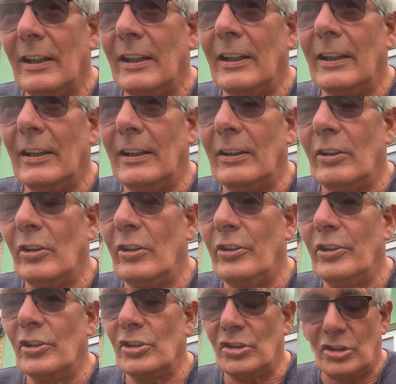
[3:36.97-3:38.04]

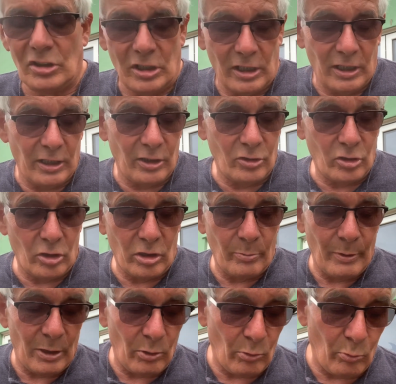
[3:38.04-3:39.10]
Others talk
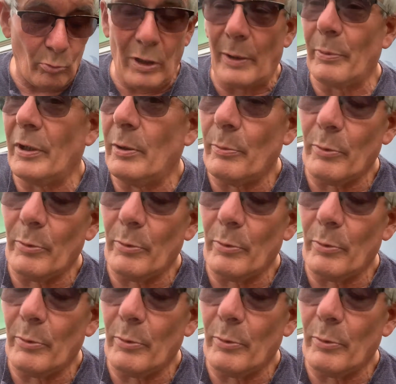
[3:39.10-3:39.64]
about wrapping them